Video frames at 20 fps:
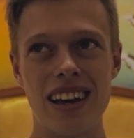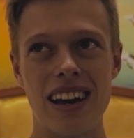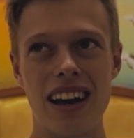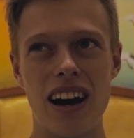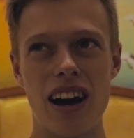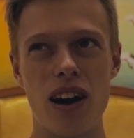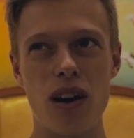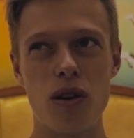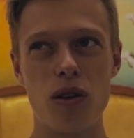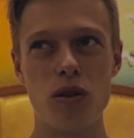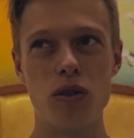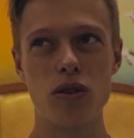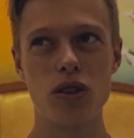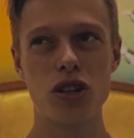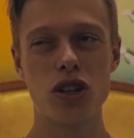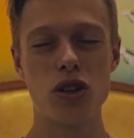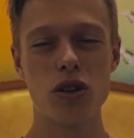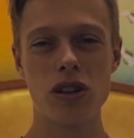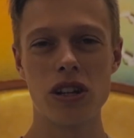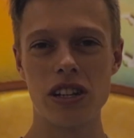how
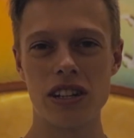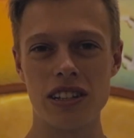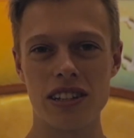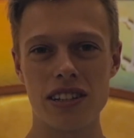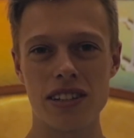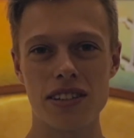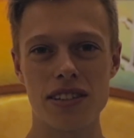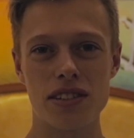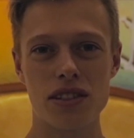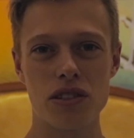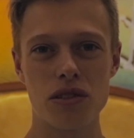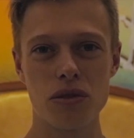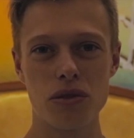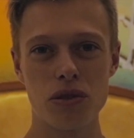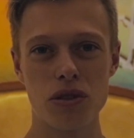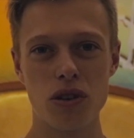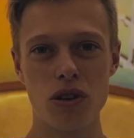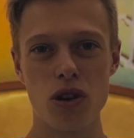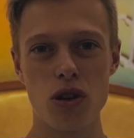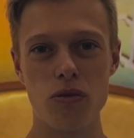good it is to
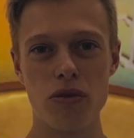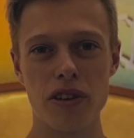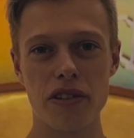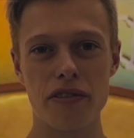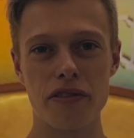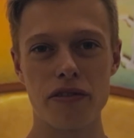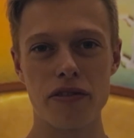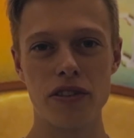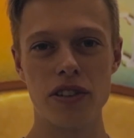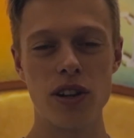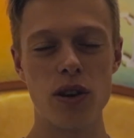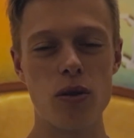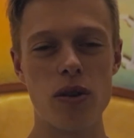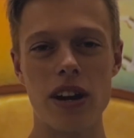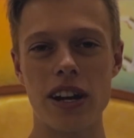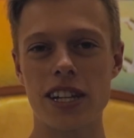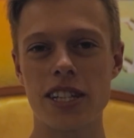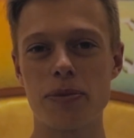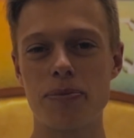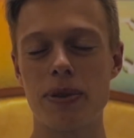go with no
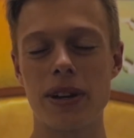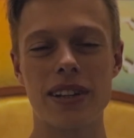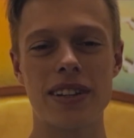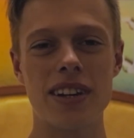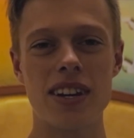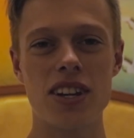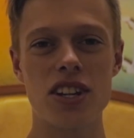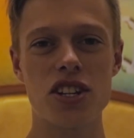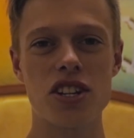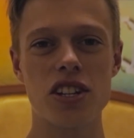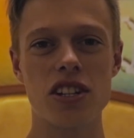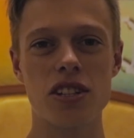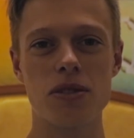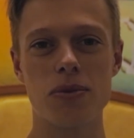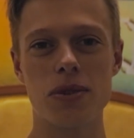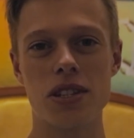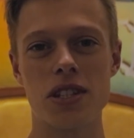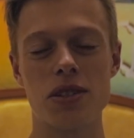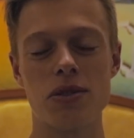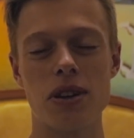expectations
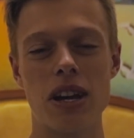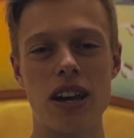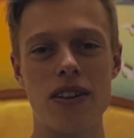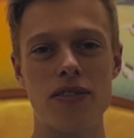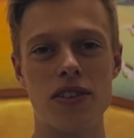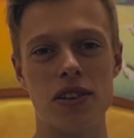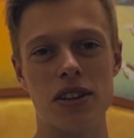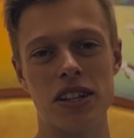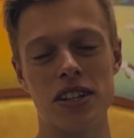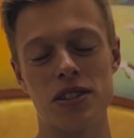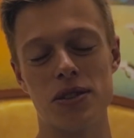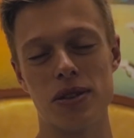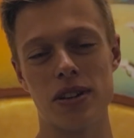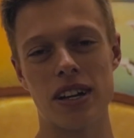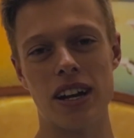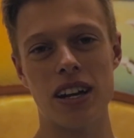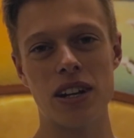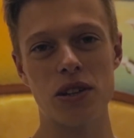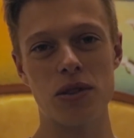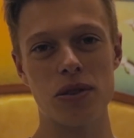whatsoever into a
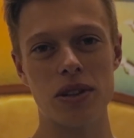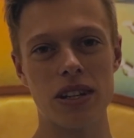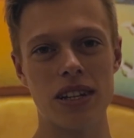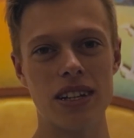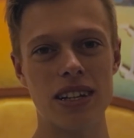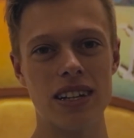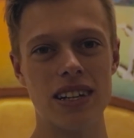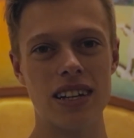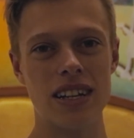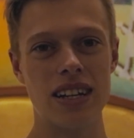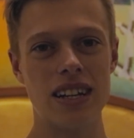country.